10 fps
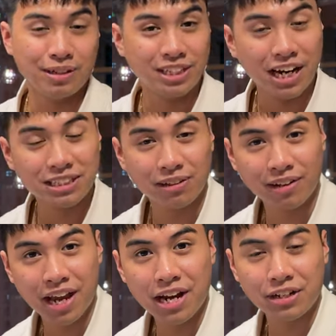we changed
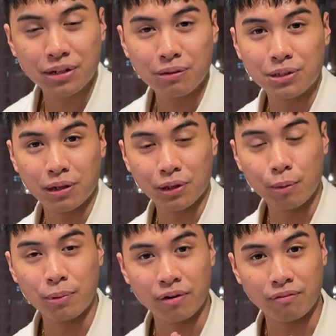location due to a
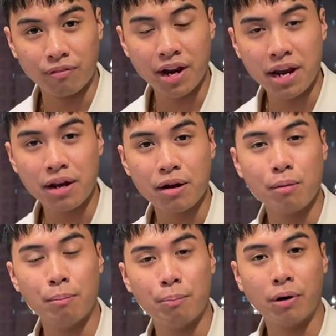little bit of rain,